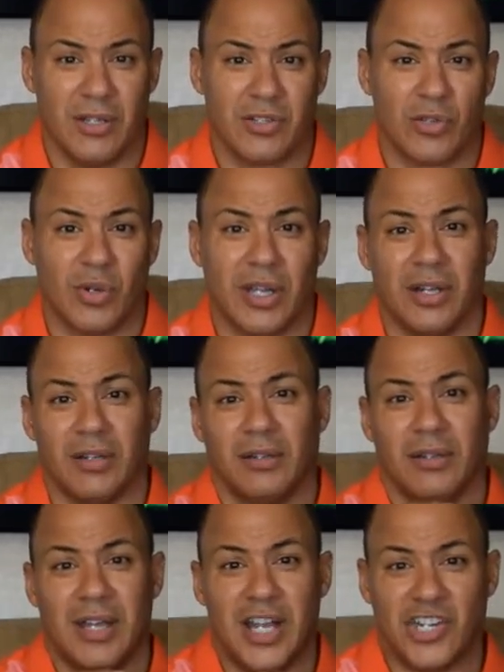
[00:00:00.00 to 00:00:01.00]
So again,
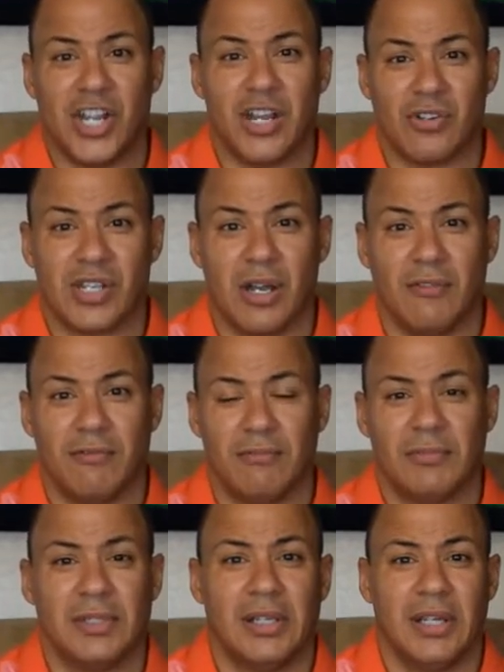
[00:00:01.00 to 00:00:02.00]
educate yourself,
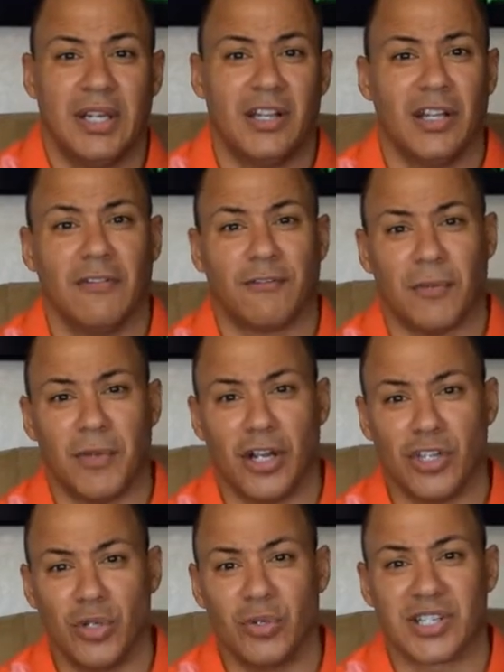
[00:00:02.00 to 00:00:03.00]
and then from
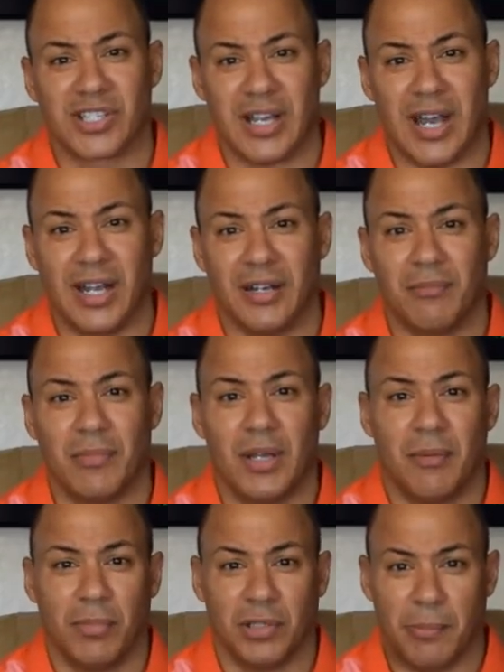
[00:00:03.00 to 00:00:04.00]
there you decide.
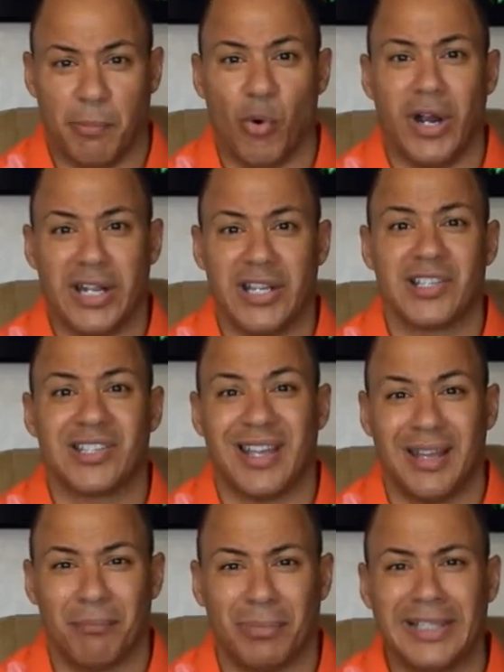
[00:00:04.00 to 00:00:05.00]
But the point is,
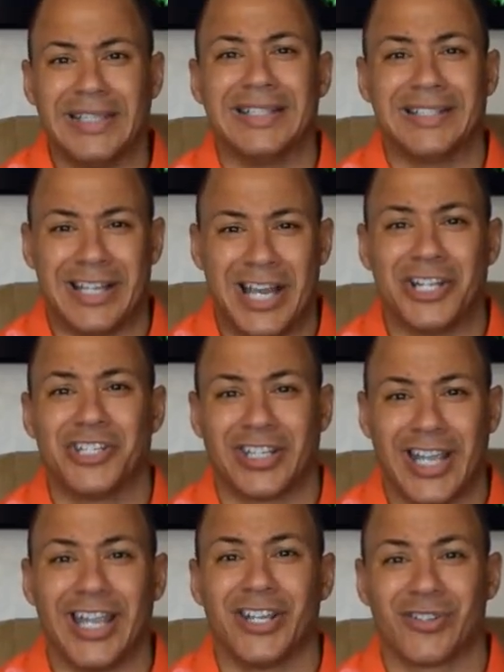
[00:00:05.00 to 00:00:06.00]
please
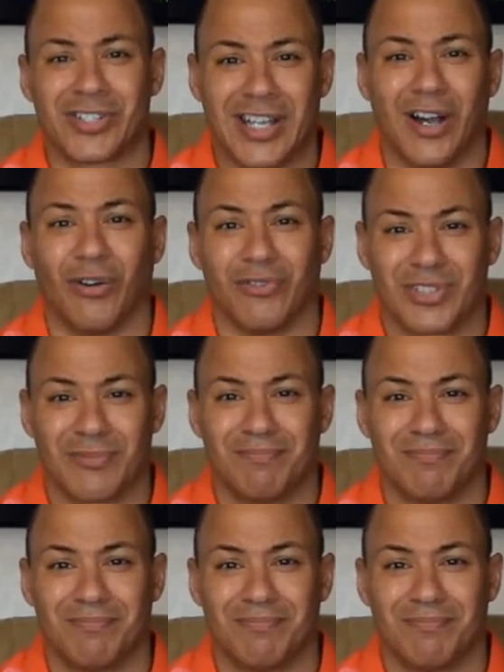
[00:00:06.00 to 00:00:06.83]
educate yourselves.